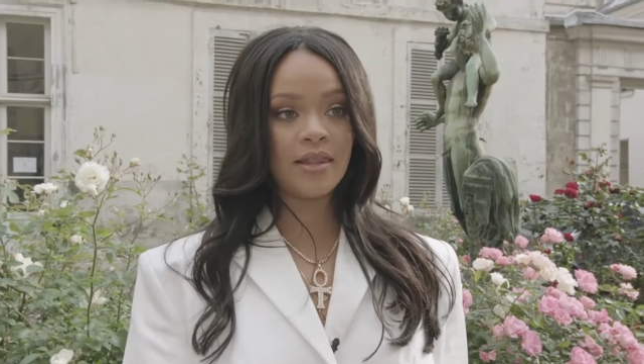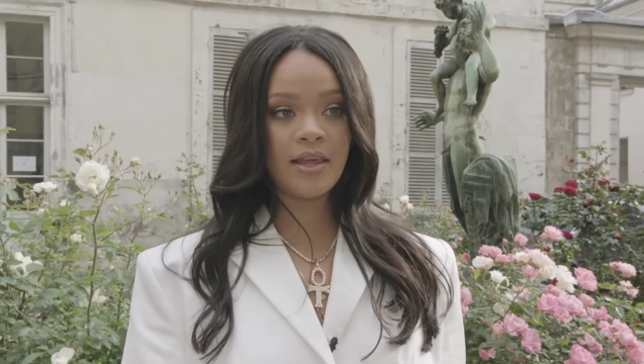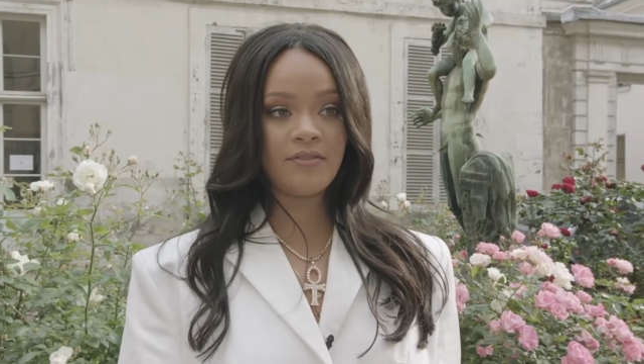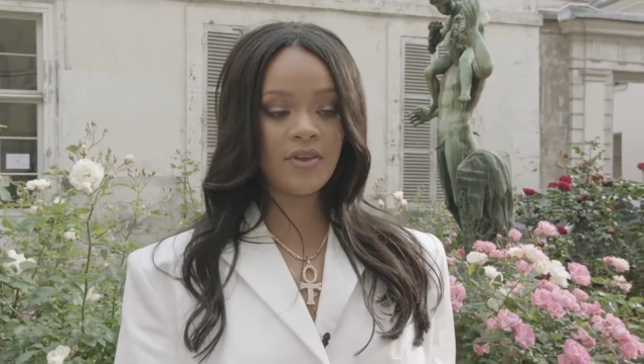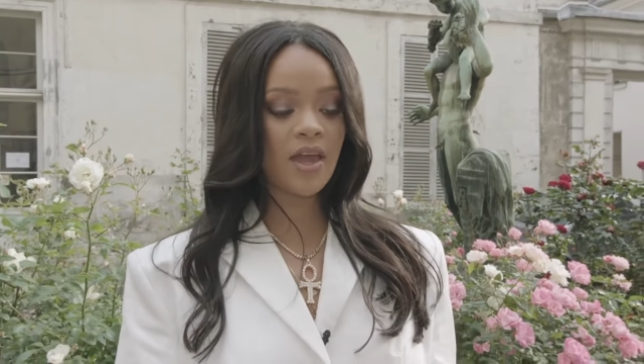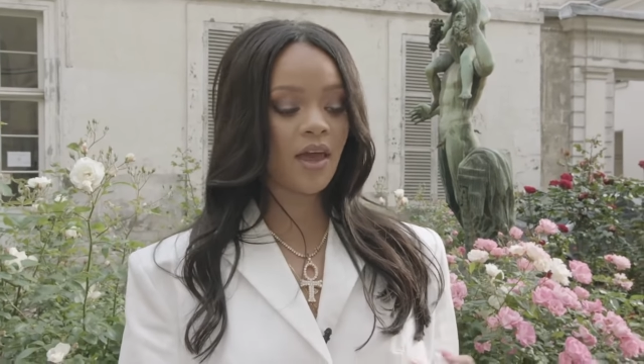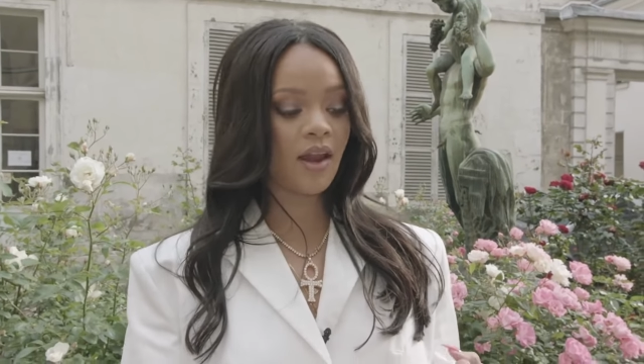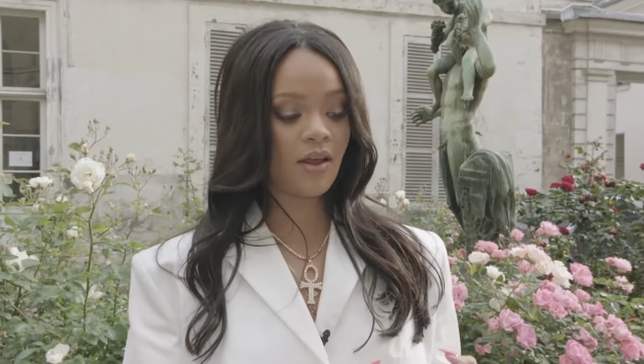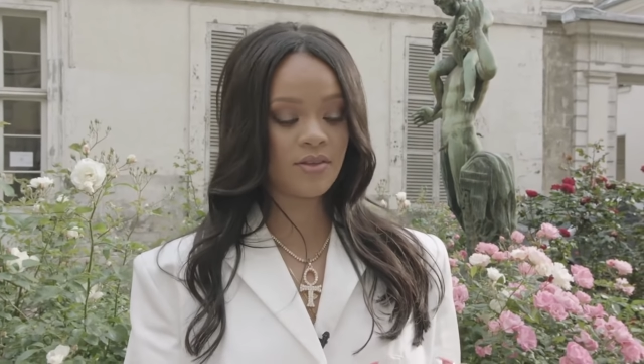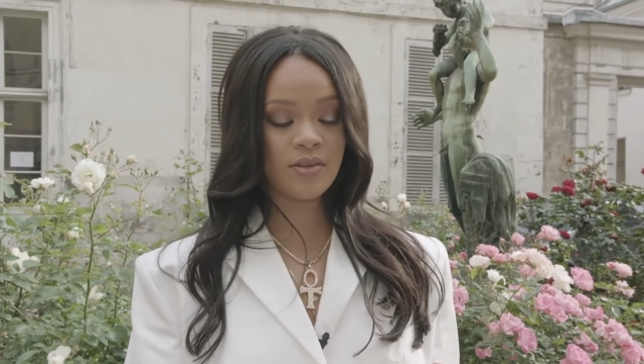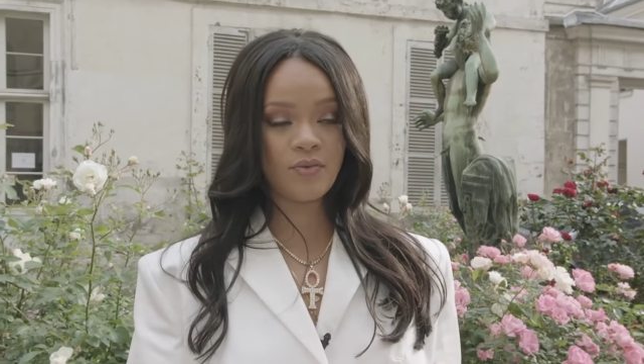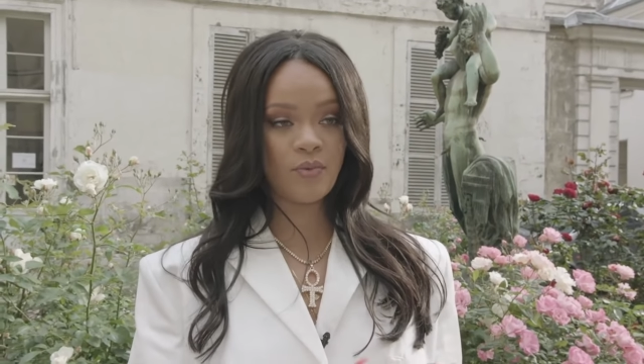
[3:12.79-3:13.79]
I love it,
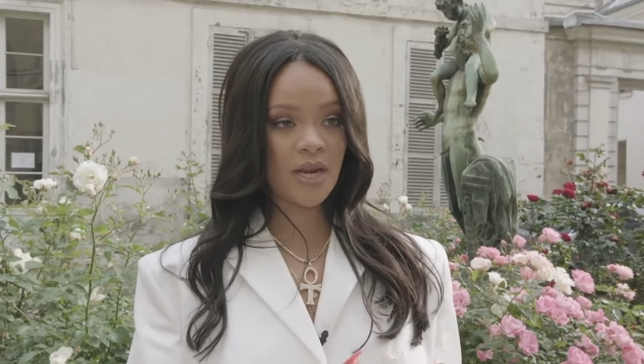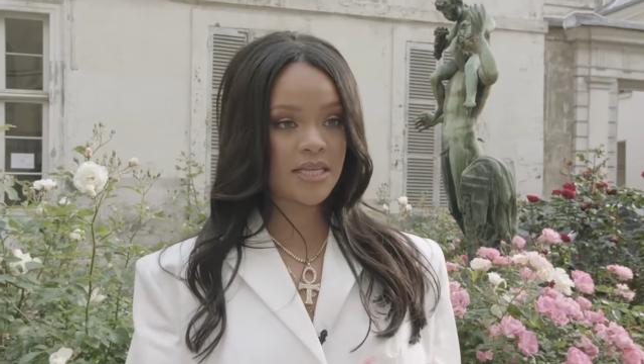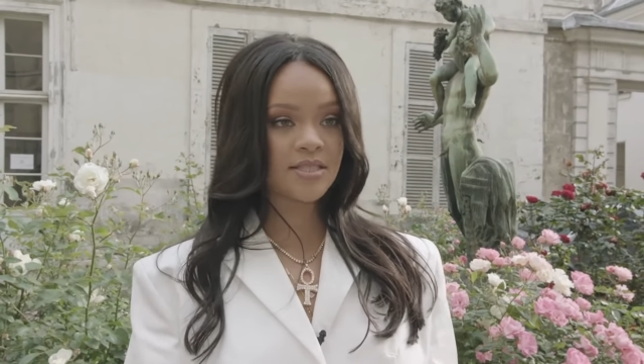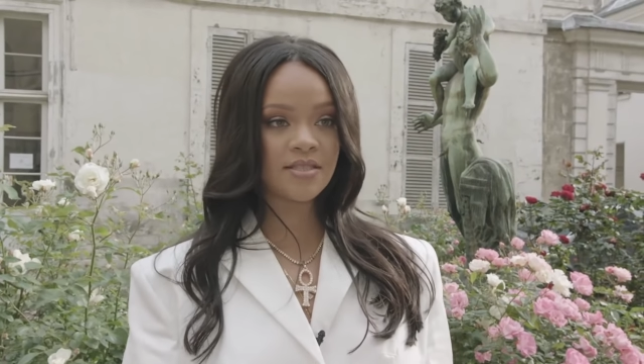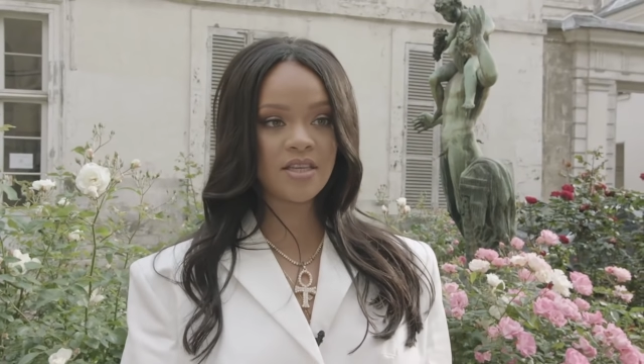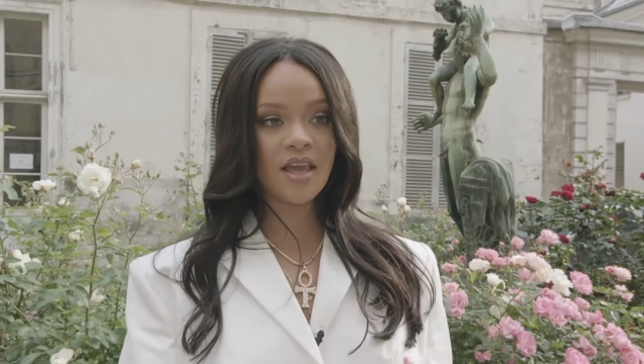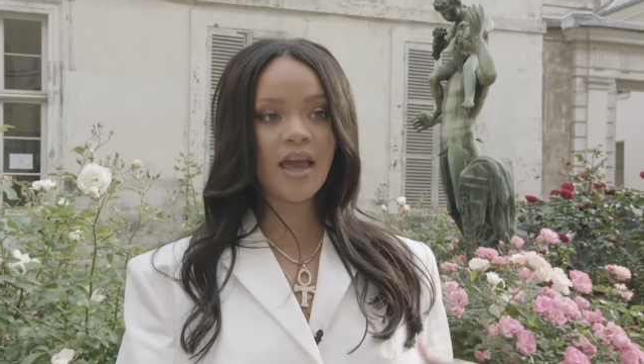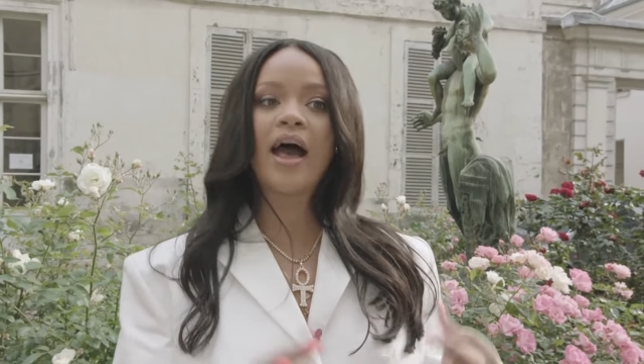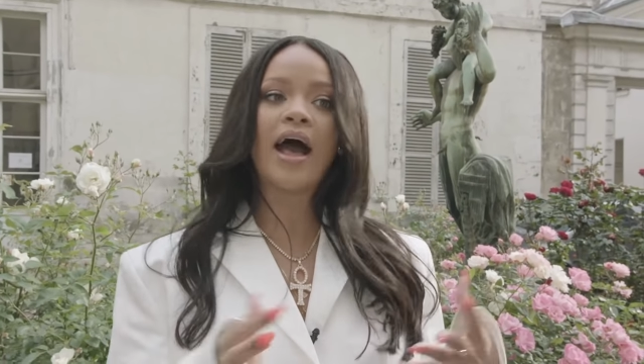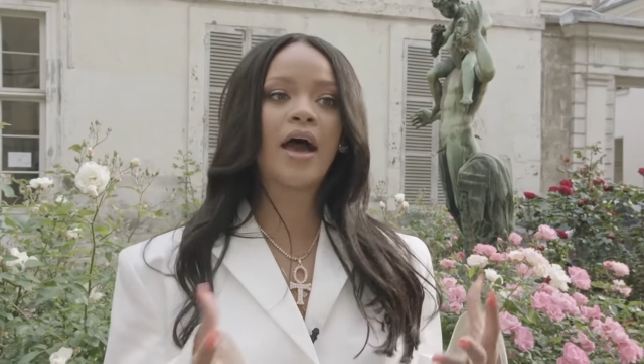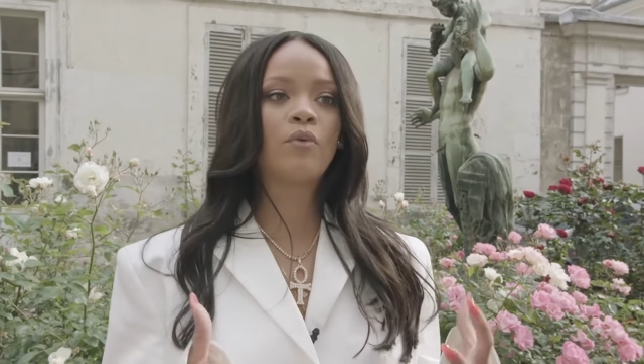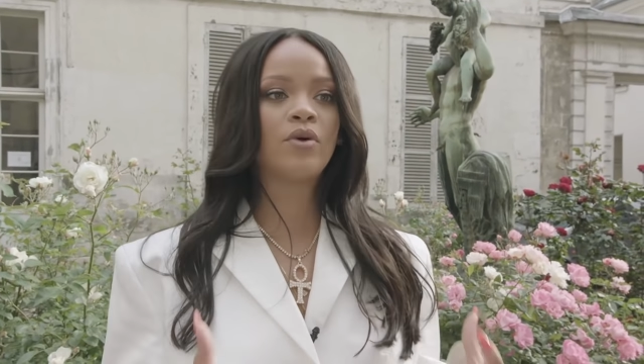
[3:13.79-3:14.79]
and I when I see it,